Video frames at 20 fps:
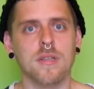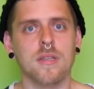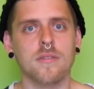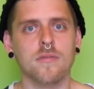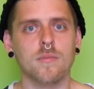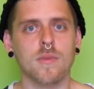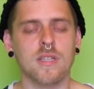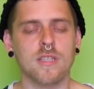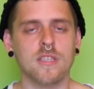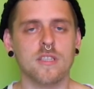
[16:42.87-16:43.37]

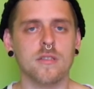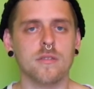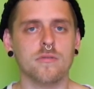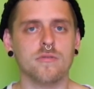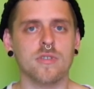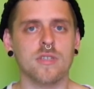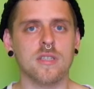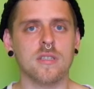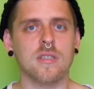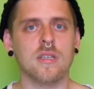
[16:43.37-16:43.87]
my
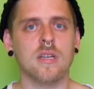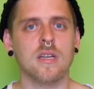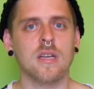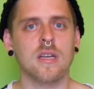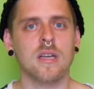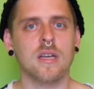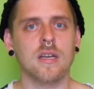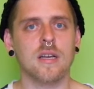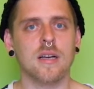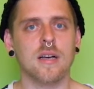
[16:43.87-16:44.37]
children
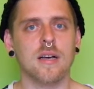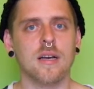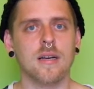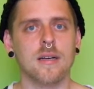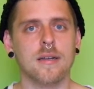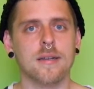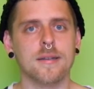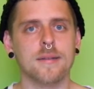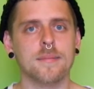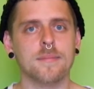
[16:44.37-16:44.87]

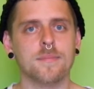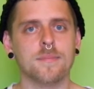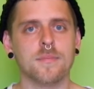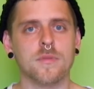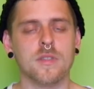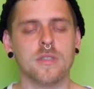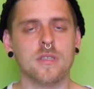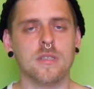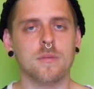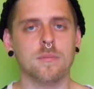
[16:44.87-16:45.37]

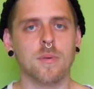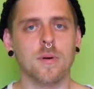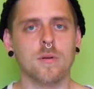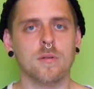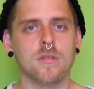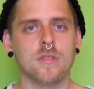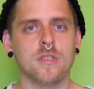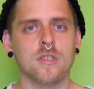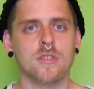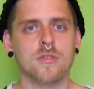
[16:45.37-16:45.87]
in
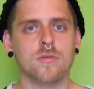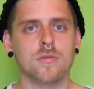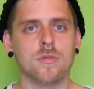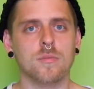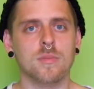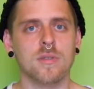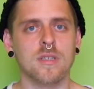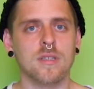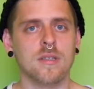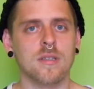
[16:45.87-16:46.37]
Polish would
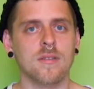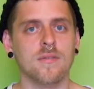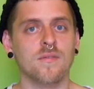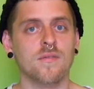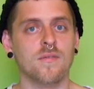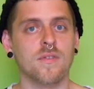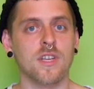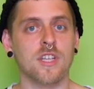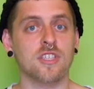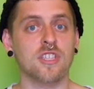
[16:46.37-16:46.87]
be
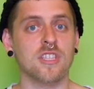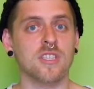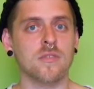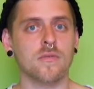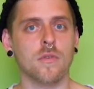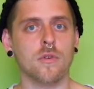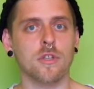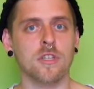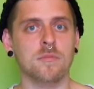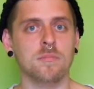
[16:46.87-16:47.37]
wierzę
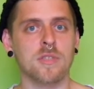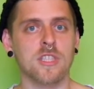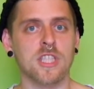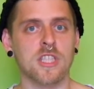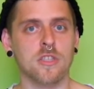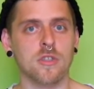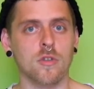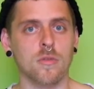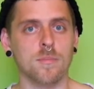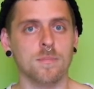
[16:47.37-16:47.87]
swoim
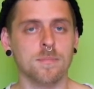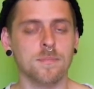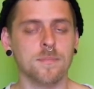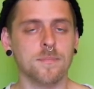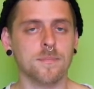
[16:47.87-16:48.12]
dzieciom.